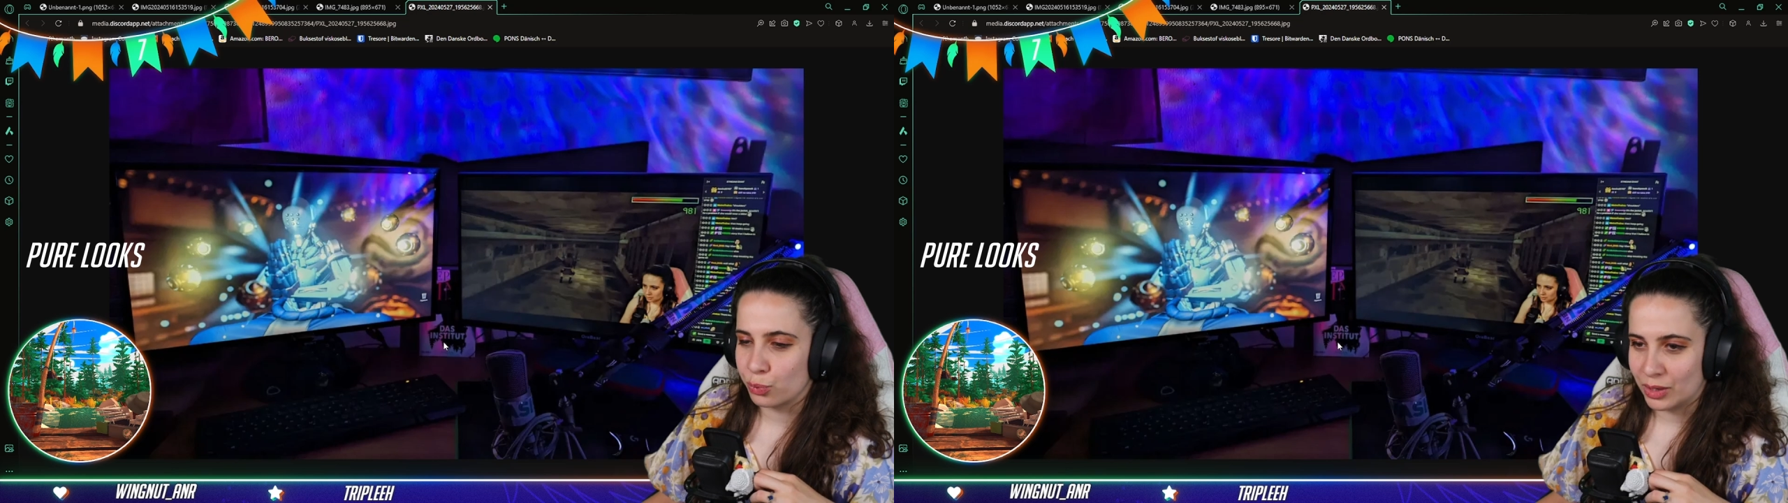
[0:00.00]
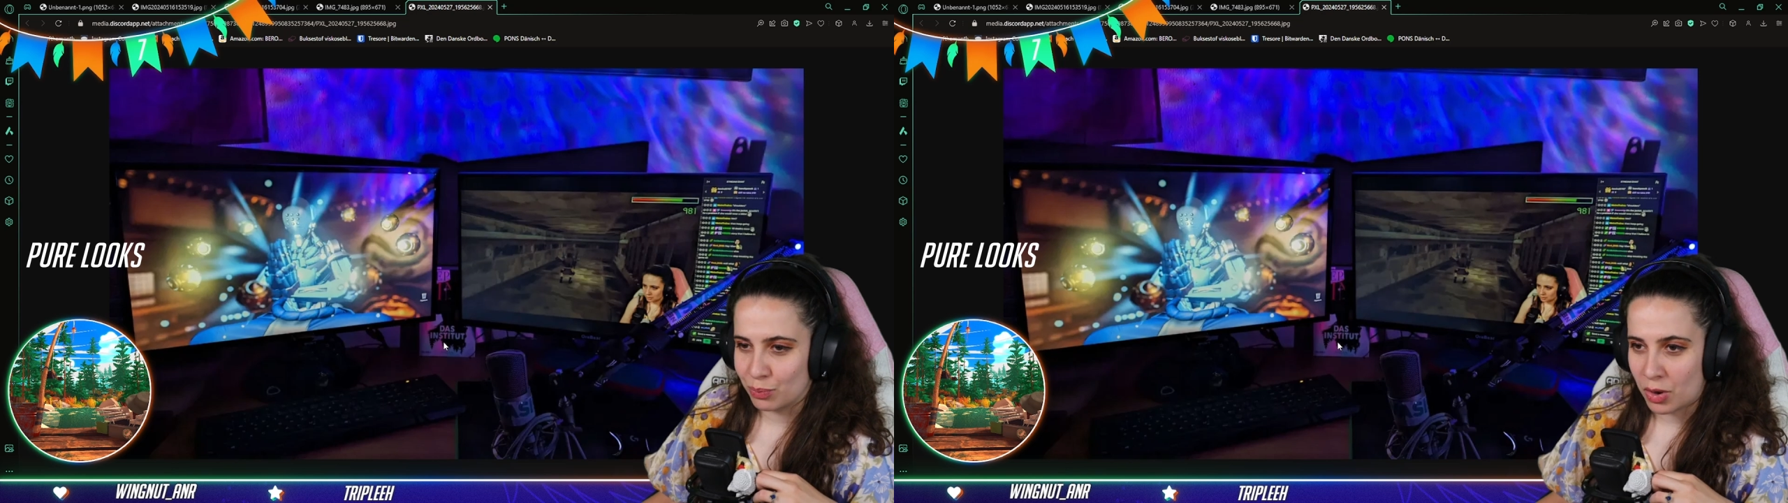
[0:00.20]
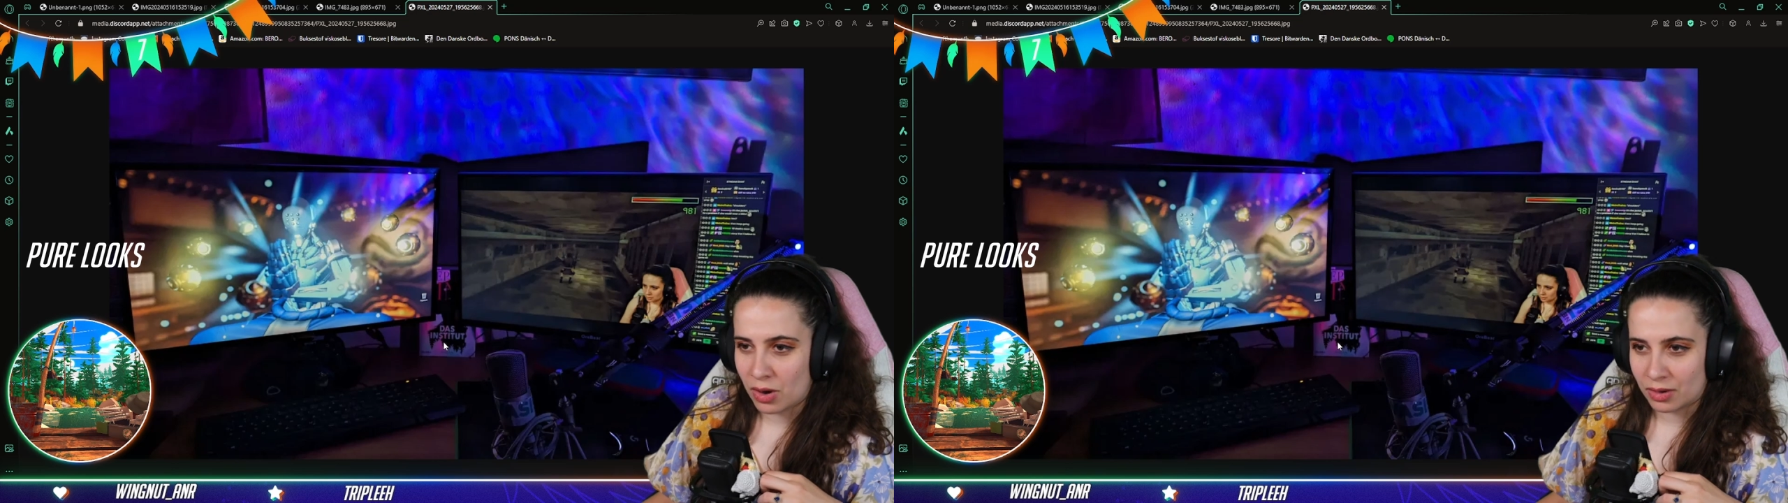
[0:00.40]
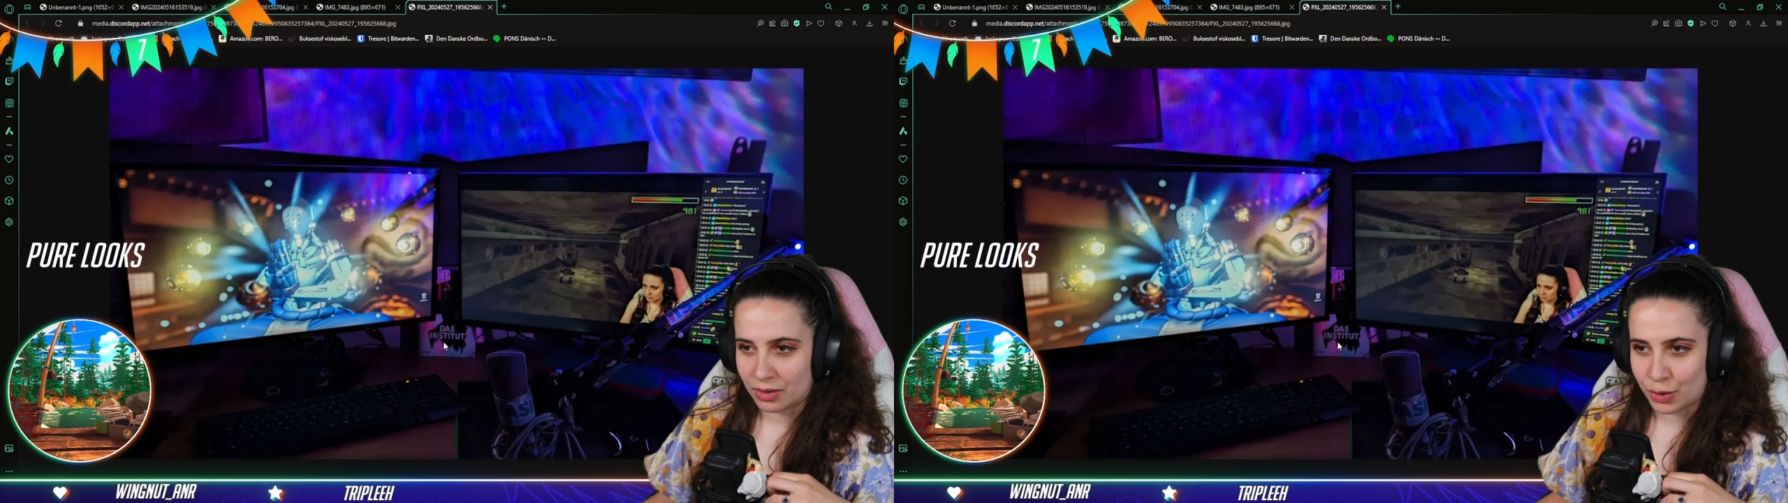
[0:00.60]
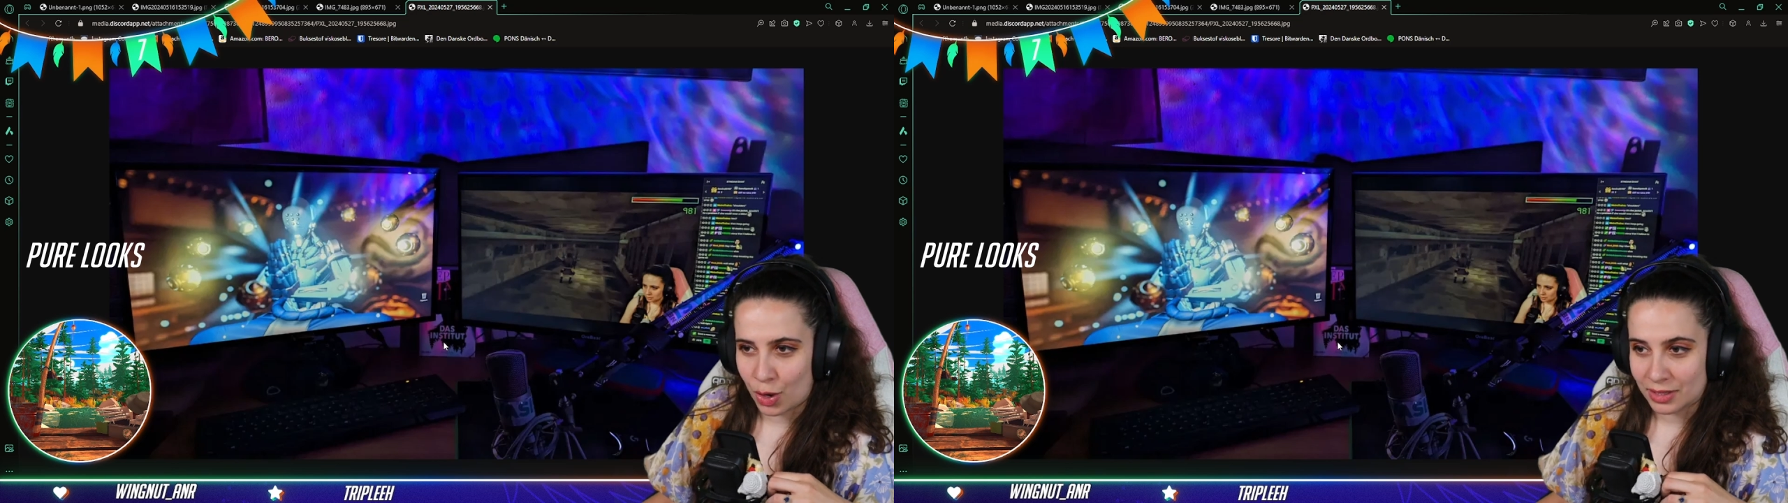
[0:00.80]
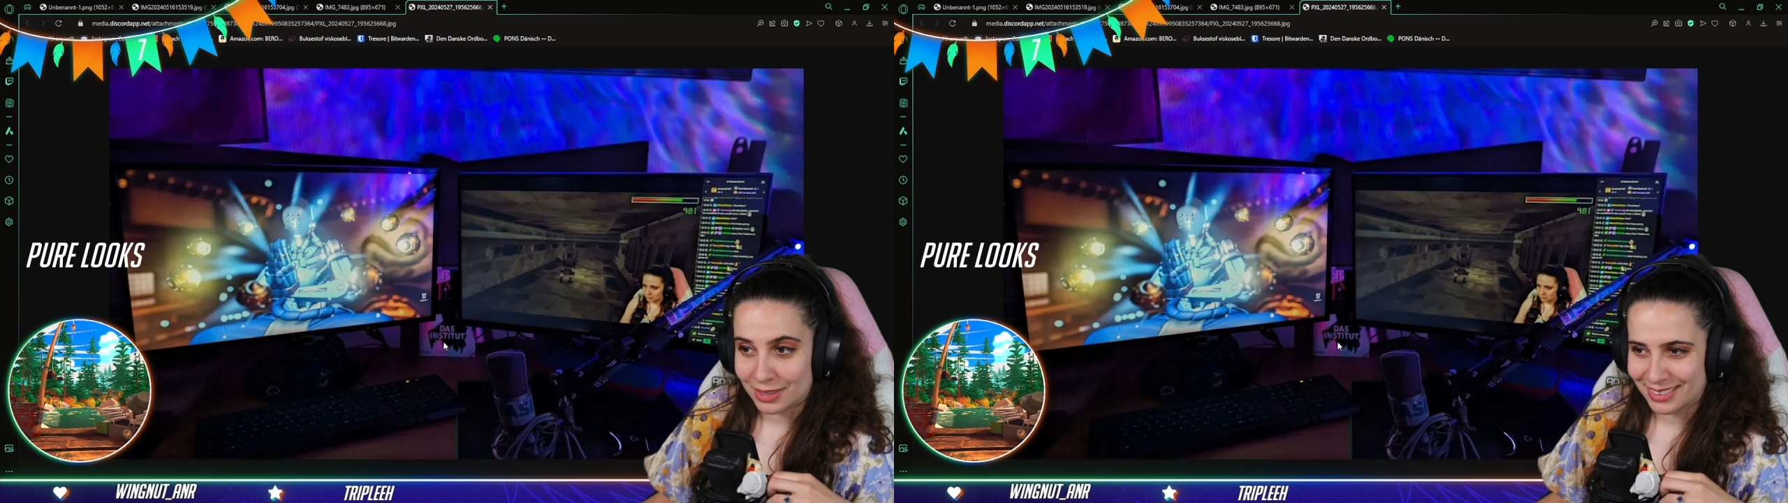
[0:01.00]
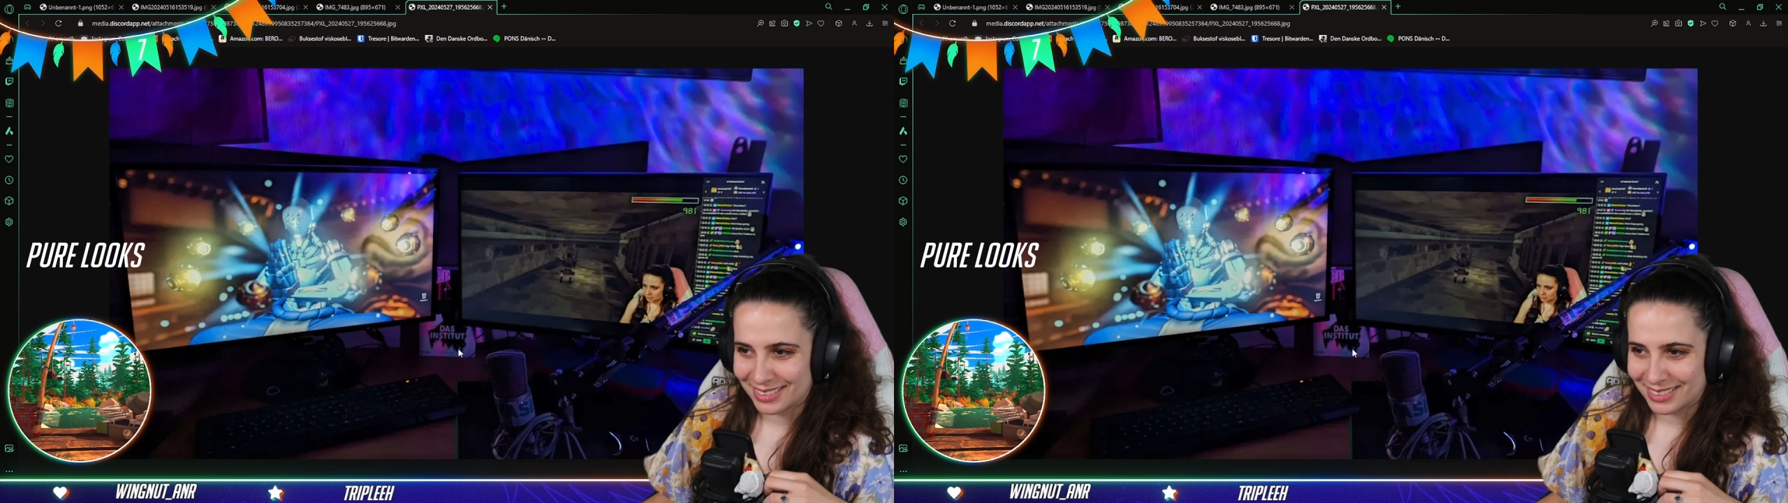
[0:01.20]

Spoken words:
read more or not.